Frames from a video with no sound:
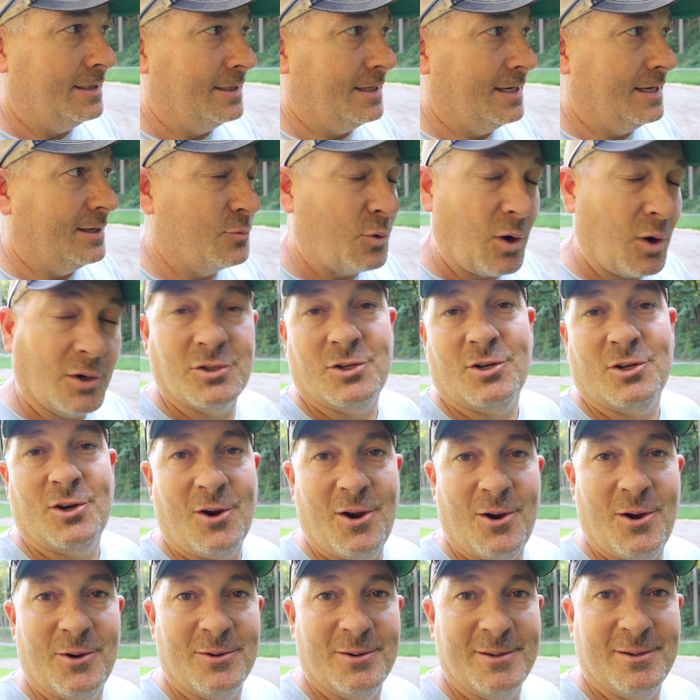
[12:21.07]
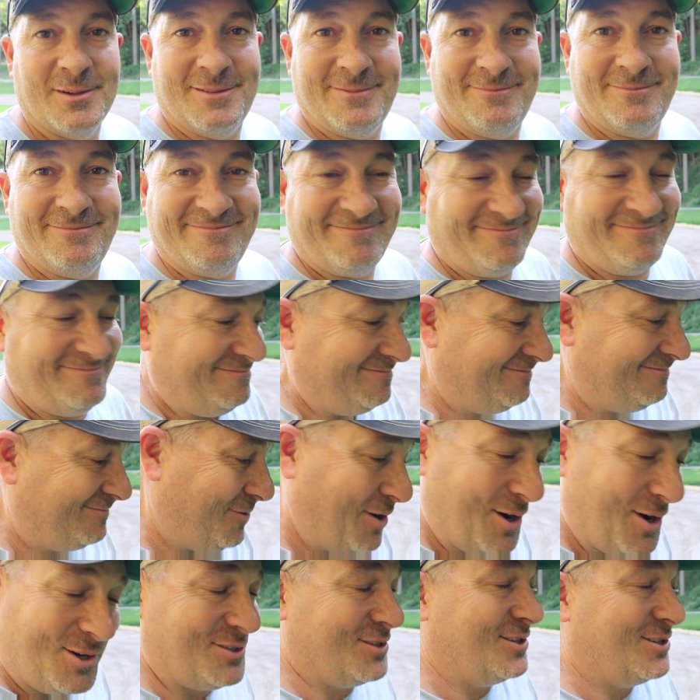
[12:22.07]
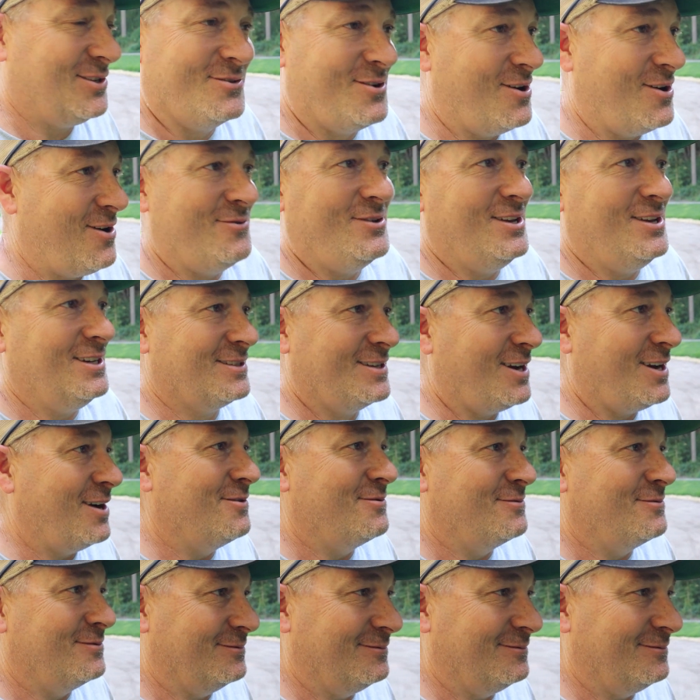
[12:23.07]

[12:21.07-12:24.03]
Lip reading: and watch it grow. Watch it grow. Let's go.